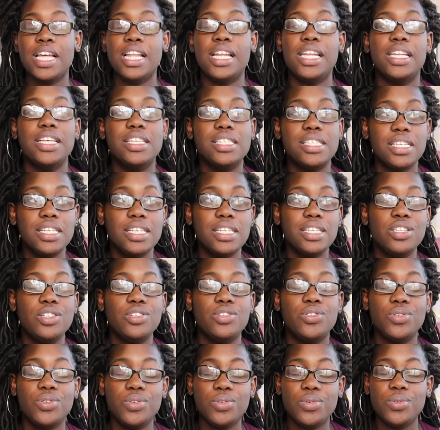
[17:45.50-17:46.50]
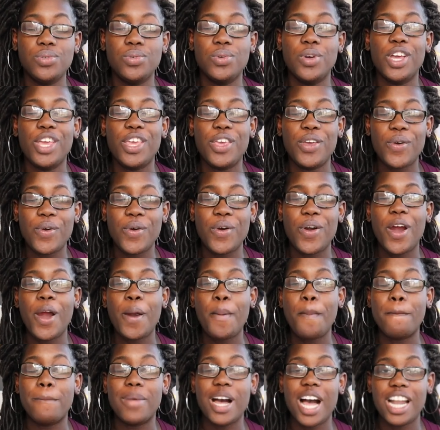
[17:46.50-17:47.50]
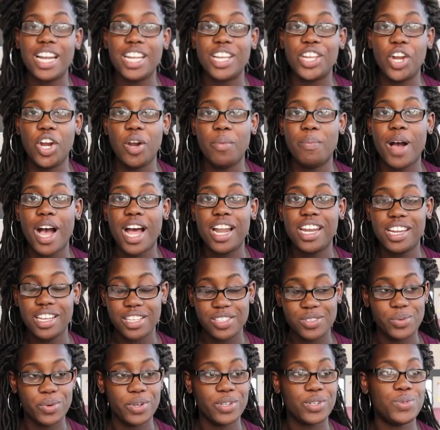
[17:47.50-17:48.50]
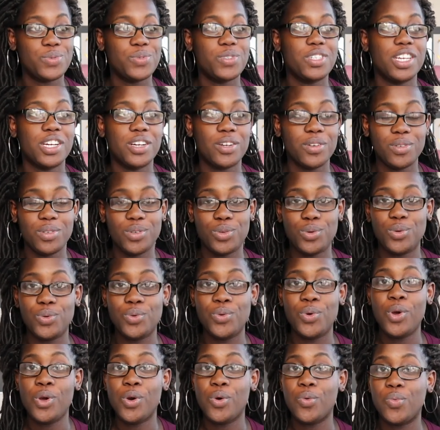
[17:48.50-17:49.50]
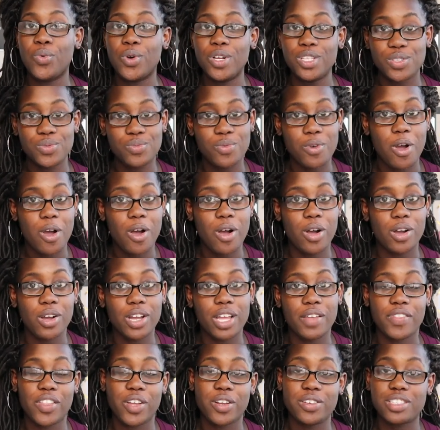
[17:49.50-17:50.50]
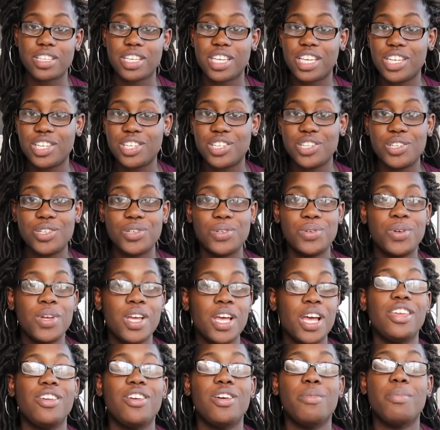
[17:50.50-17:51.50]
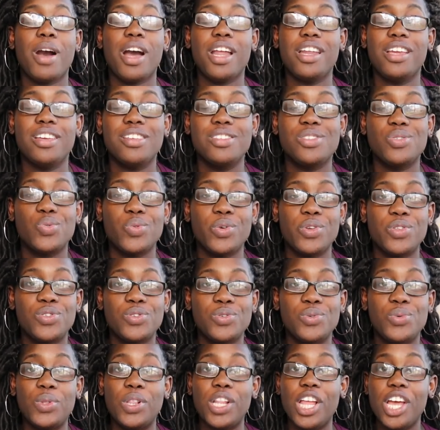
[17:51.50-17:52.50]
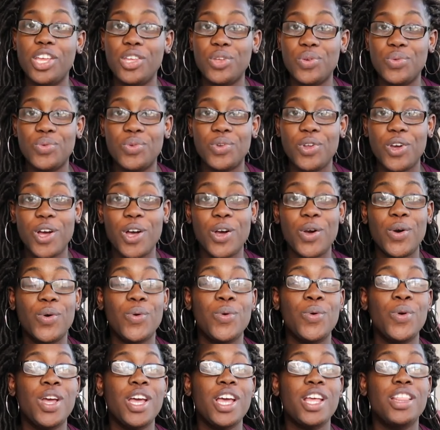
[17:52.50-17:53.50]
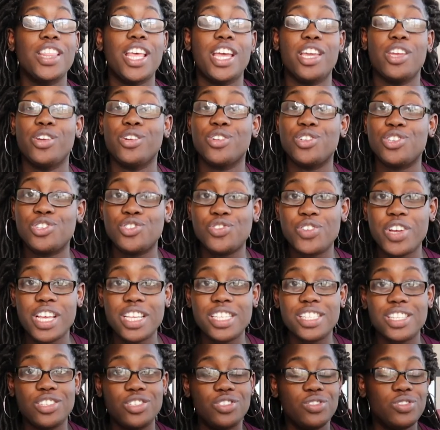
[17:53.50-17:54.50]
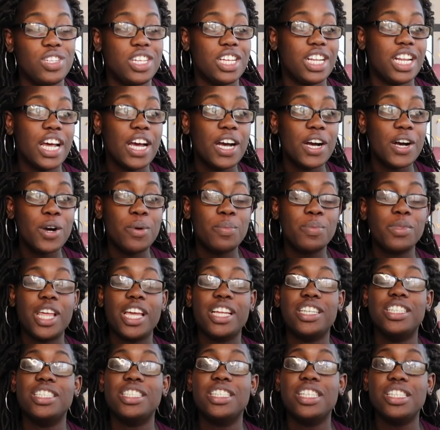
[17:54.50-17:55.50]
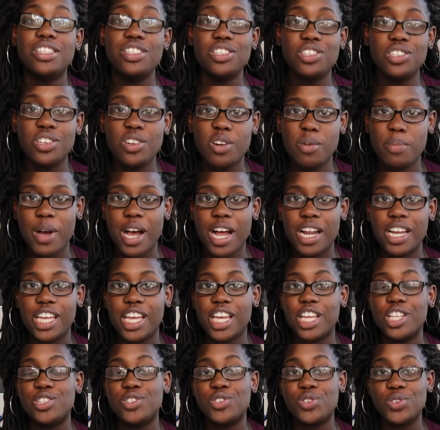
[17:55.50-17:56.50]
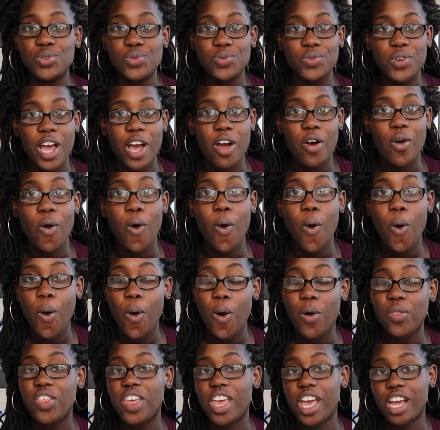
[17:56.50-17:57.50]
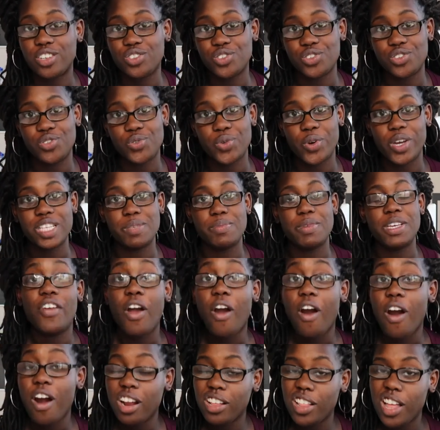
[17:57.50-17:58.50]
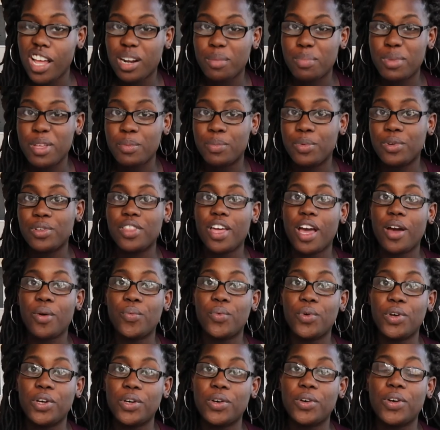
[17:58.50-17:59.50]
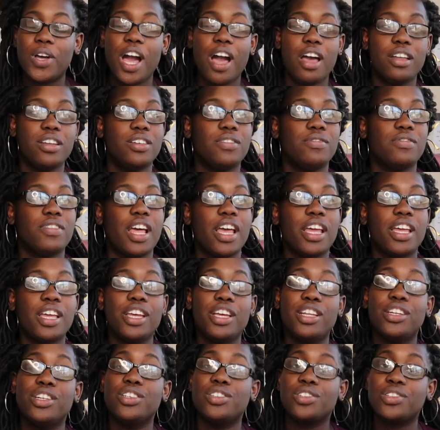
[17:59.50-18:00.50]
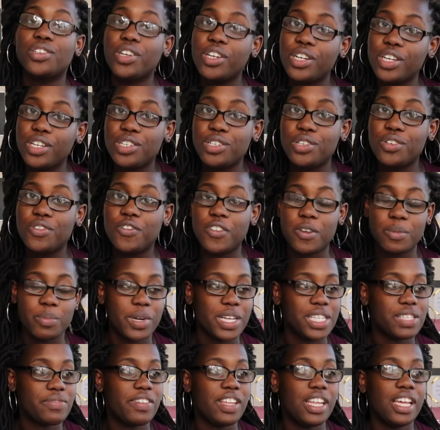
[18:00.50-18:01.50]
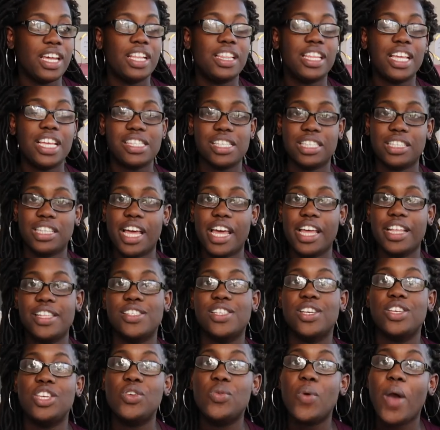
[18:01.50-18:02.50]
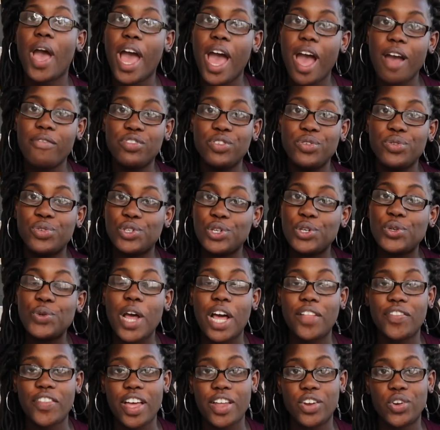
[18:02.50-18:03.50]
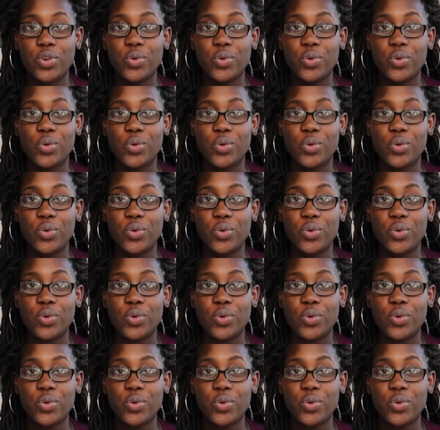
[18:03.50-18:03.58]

Listen to your body. Your body is going to tell you what's wrong, if there's an issue. Your body is going to let you know that you're stressed, that you need help. Like, just listen to your body and tune out all the extra noise. There are a lot of people that will kind of like discourage you from breastfeeding and things like that, and so you have to tune out that